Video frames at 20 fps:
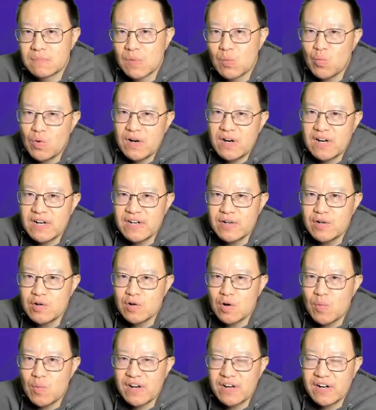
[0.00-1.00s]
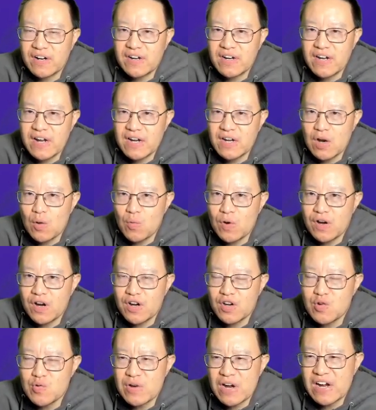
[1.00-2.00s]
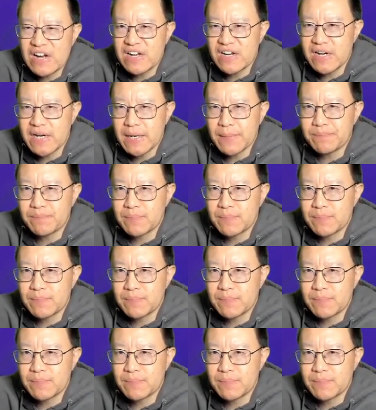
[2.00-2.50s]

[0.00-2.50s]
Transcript: 192.168.1.219,